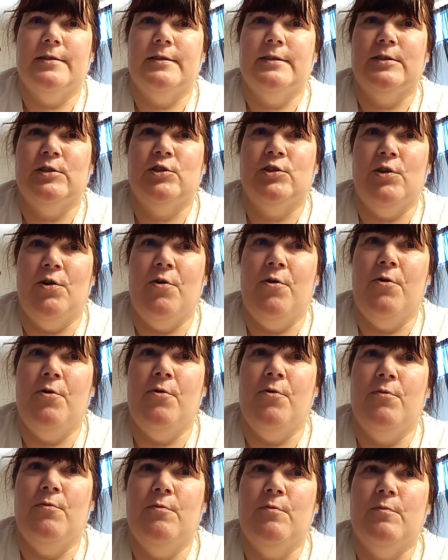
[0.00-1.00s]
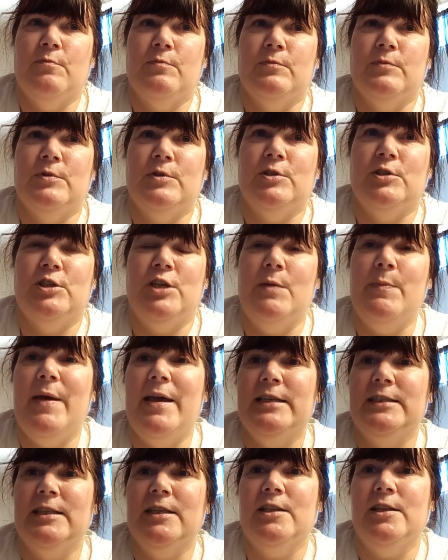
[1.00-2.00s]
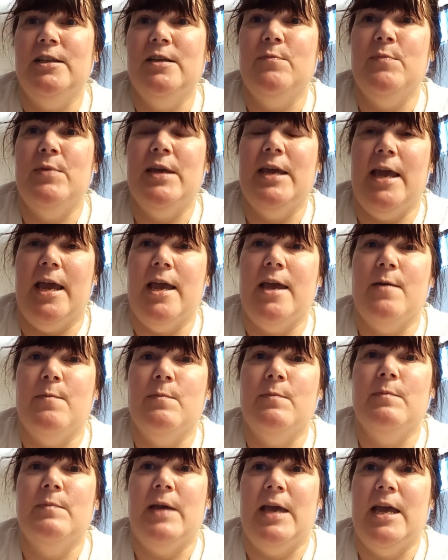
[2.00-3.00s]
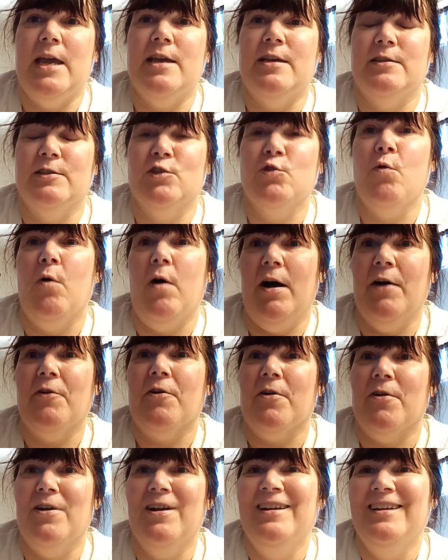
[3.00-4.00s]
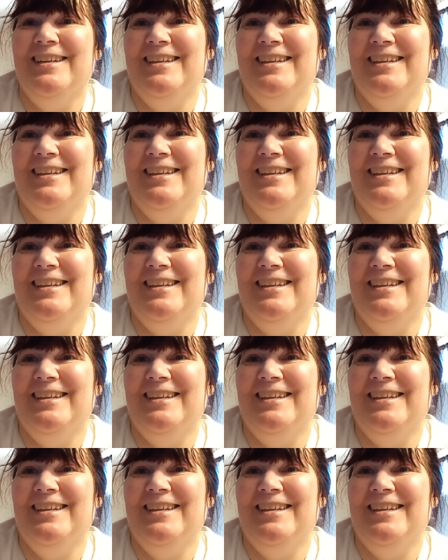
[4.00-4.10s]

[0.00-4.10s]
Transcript: So she basically became a squatter